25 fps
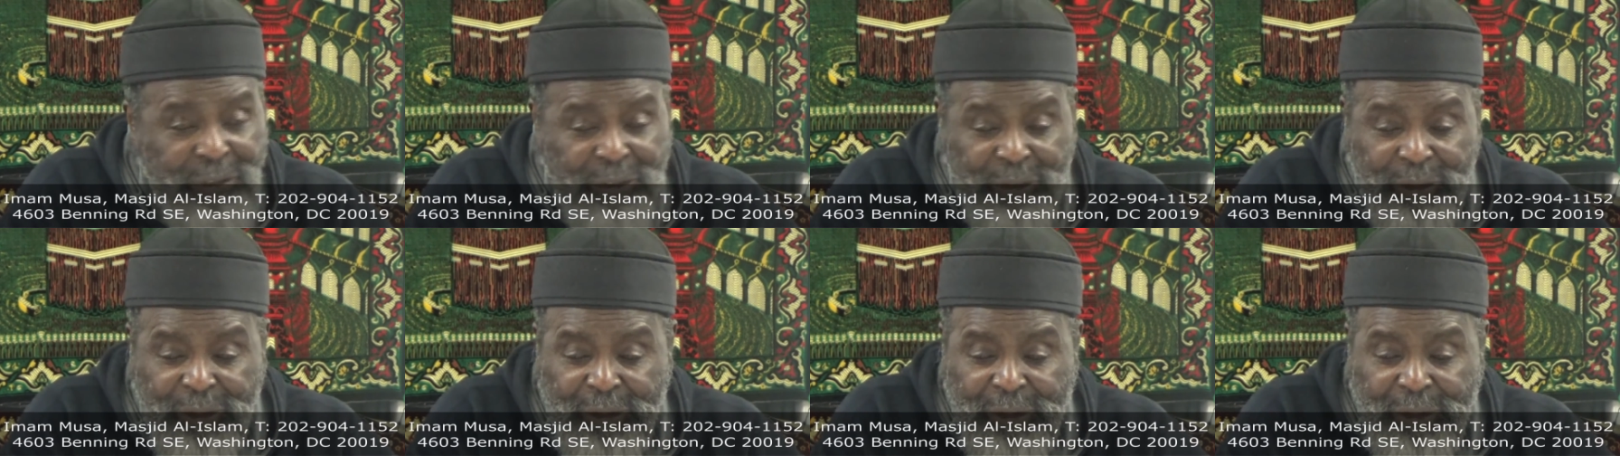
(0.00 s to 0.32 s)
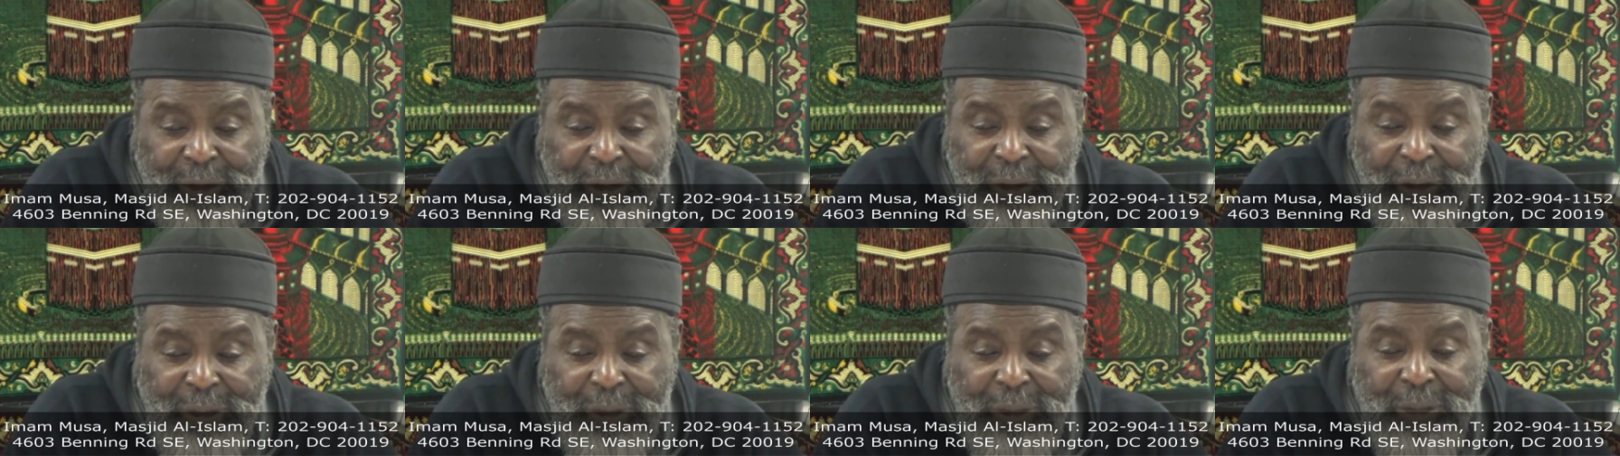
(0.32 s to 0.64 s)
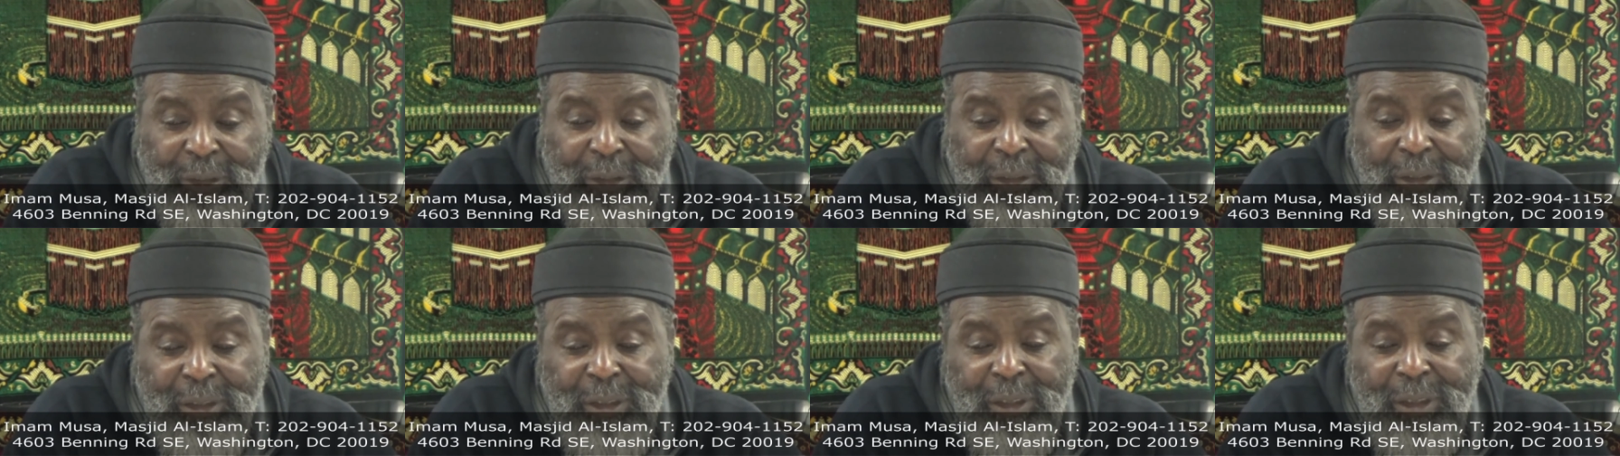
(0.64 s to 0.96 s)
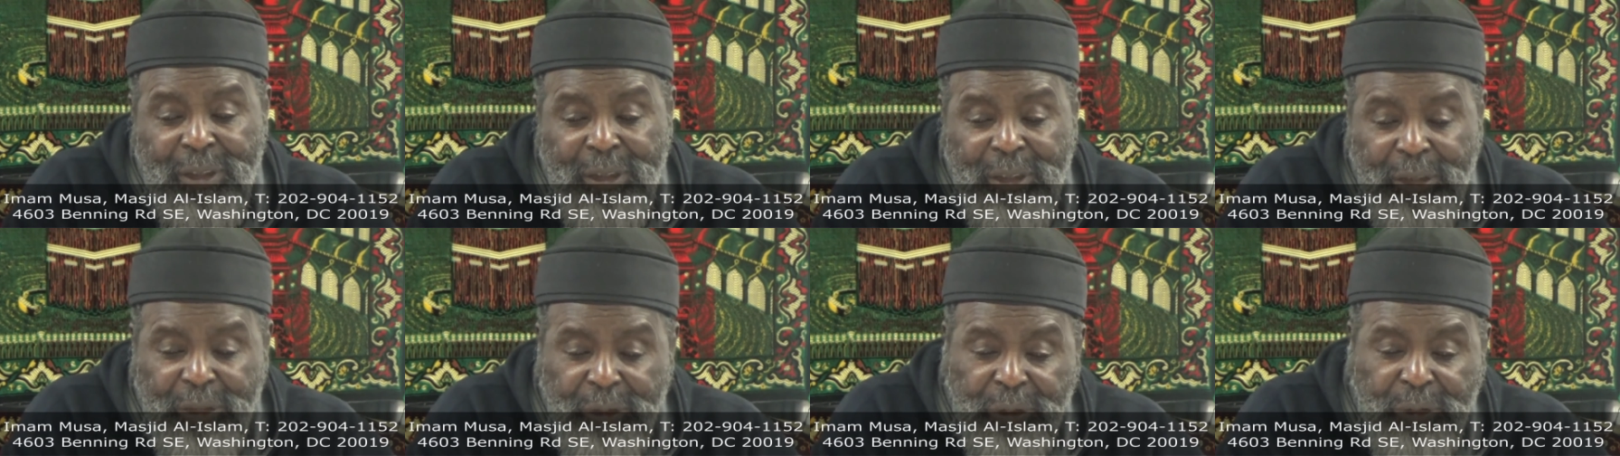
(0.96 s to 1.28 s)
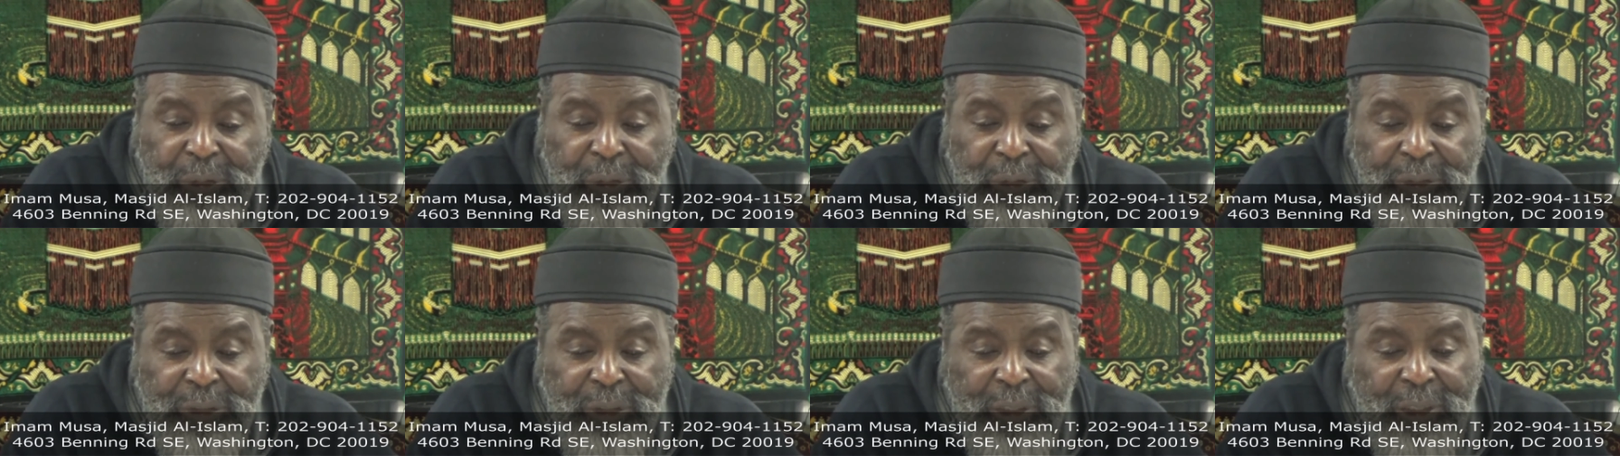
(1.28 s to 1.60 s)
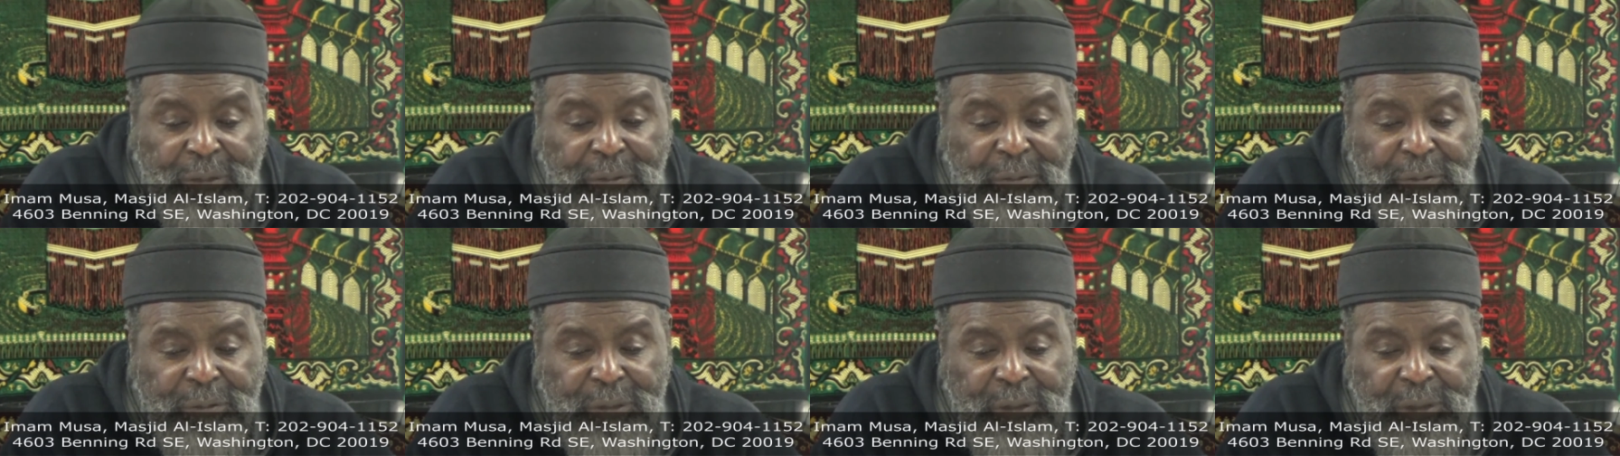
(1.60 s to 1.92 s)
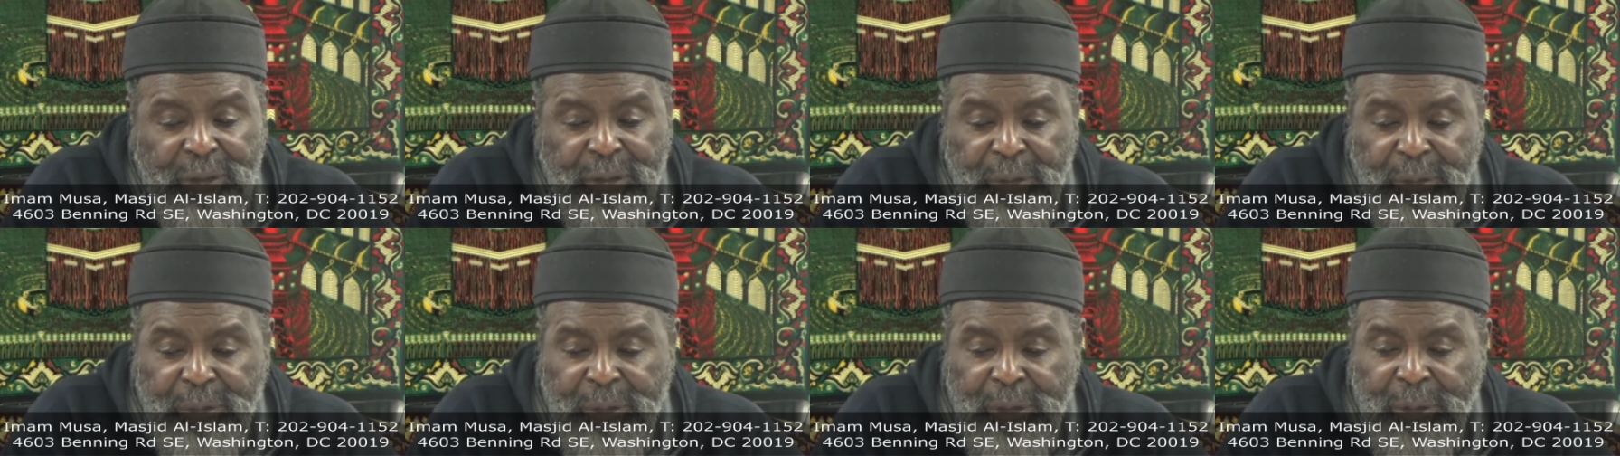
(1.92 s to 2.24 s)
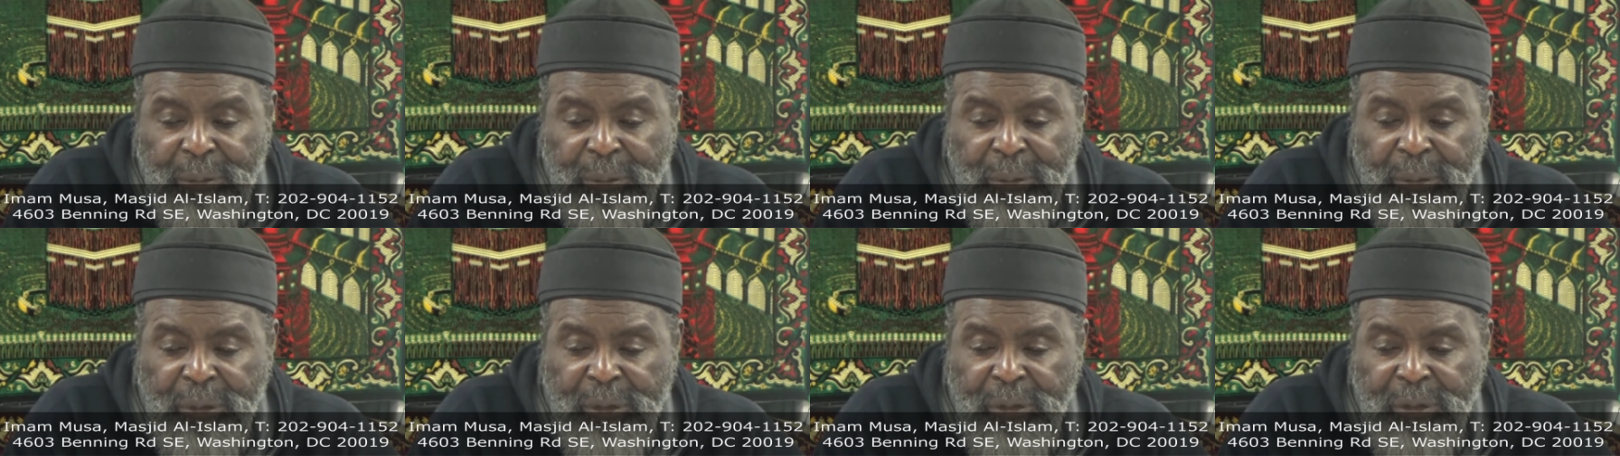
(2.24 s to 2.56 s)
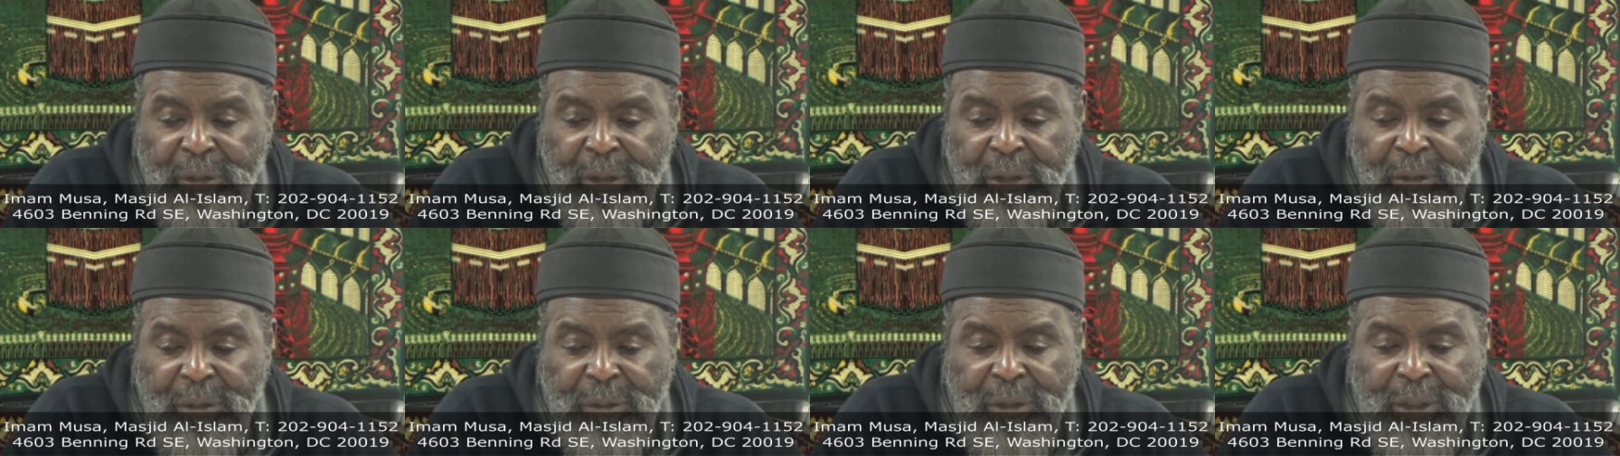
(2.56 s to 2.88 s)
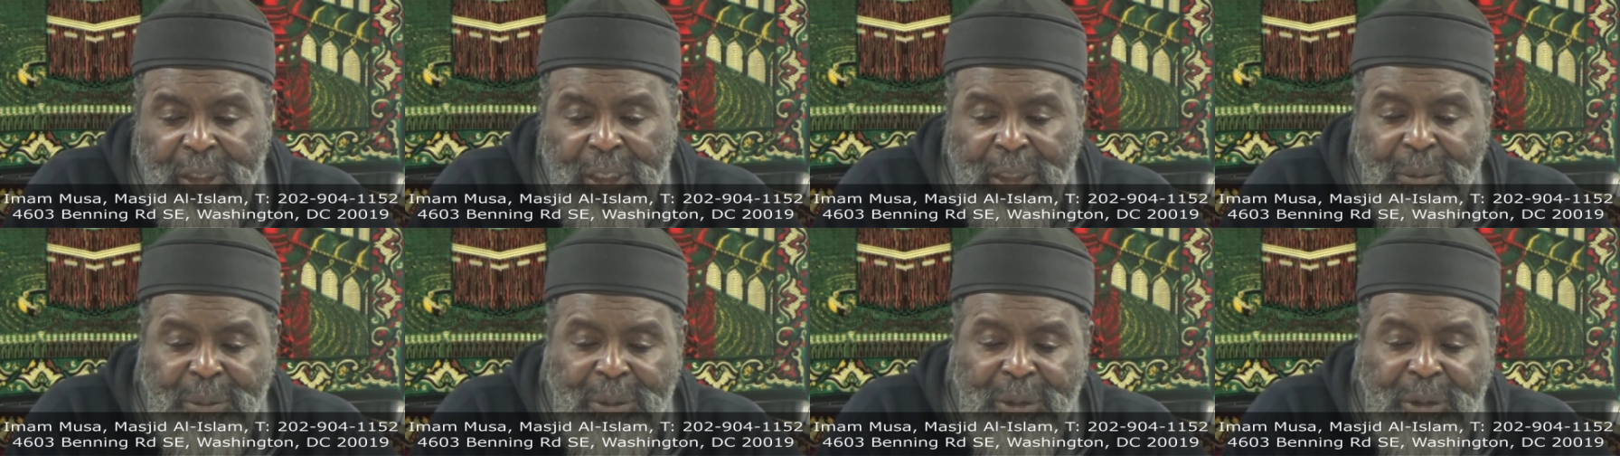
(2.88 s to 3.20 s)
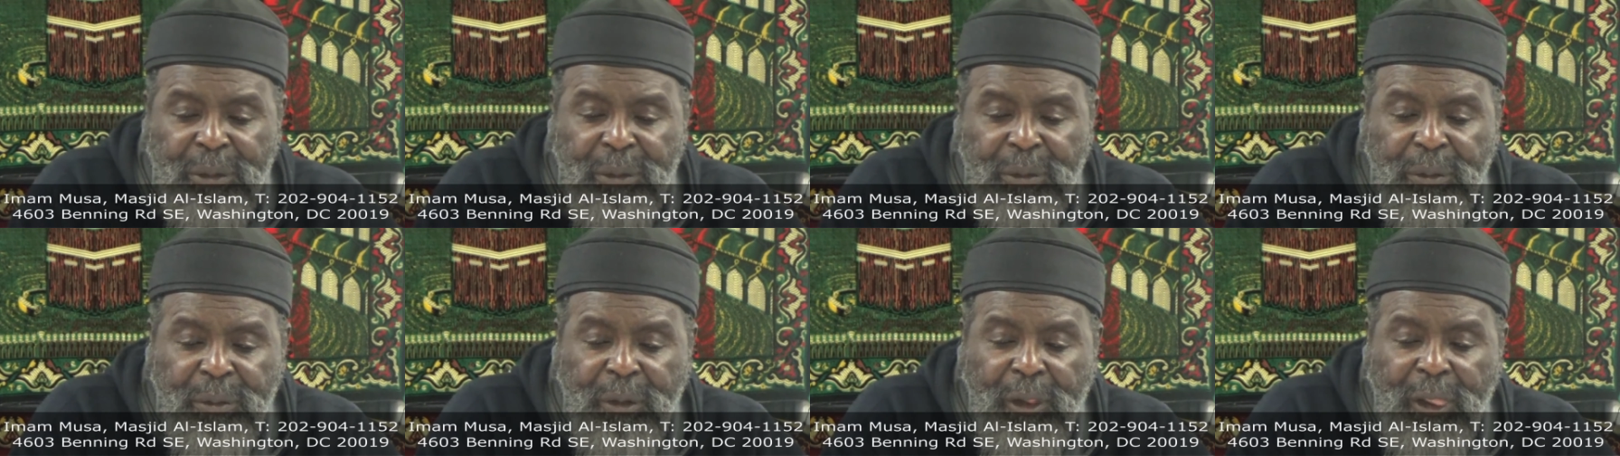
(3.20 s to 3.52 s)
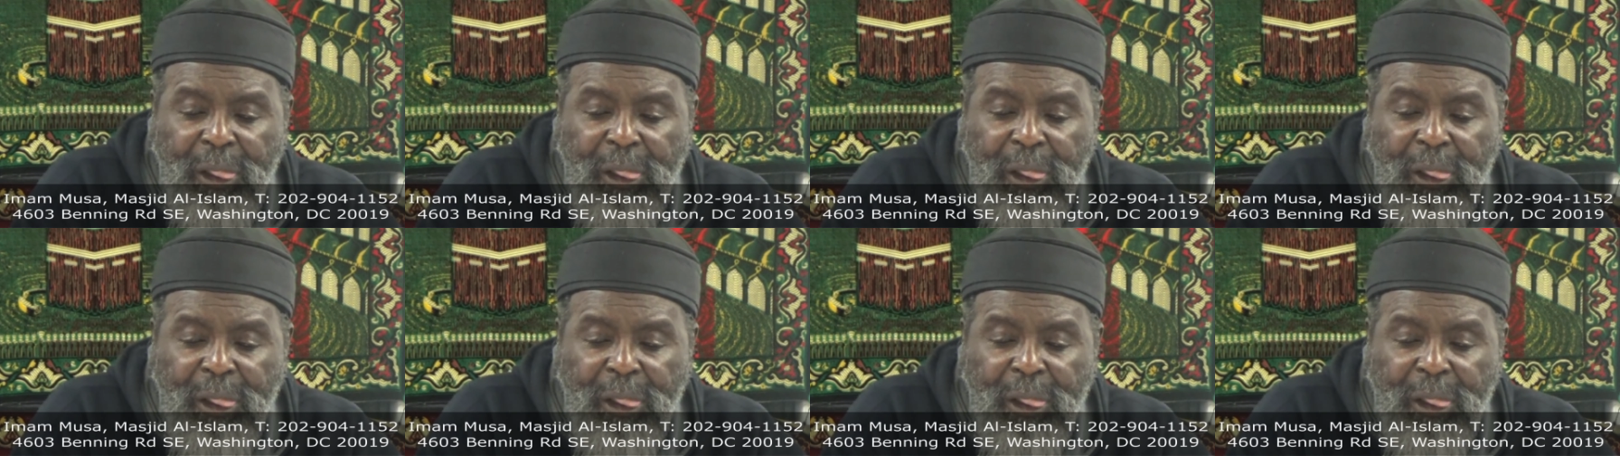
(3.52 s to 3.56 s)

Of course, I figured who they were a long time ago.